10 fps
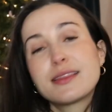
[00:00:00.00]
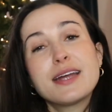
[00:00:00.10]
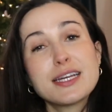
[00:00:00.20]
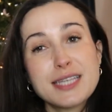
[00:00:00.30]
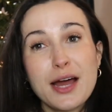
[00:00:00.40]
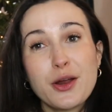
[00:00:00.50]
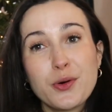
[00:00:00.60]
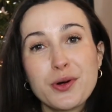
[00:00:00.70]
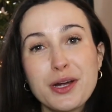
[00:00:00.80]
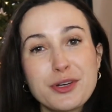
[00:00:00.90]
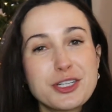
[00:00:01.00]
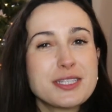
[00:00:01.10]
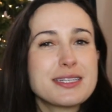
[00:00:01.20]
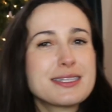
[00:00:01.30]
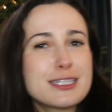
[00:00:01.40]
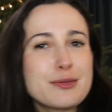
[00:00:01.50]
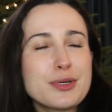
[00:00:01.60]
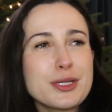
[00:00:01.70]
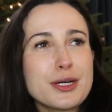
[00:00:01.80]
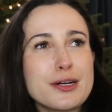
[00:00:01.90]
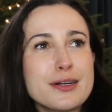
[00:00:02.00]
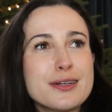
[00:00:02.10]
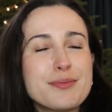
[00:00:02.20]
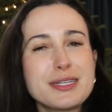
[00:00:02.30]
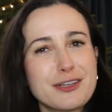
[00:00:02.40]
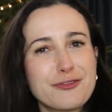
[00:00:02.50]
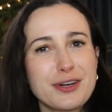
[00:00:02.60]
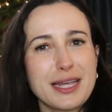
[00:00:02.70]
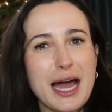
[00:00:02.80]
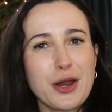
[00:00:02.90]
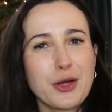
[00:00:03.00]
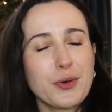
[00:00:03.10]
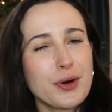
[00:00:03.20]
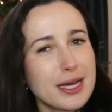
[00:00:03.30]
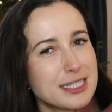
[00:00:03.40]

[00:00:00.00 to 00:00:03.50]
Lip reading: The next category, which is a similar but different category,